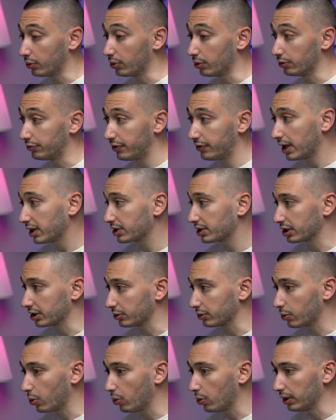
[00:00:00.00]
function
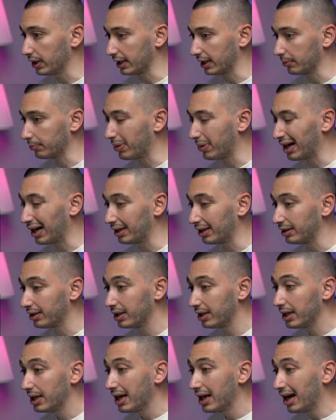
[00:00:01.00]
calling, but
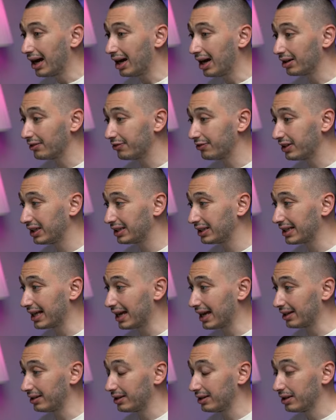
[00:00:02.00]
I think
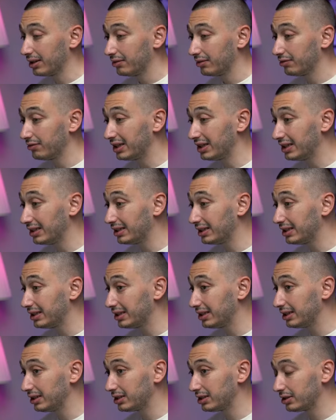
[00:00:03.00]
that we
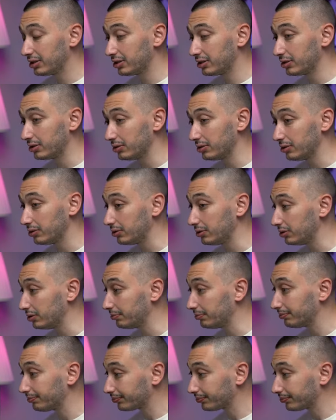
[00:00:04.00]
need to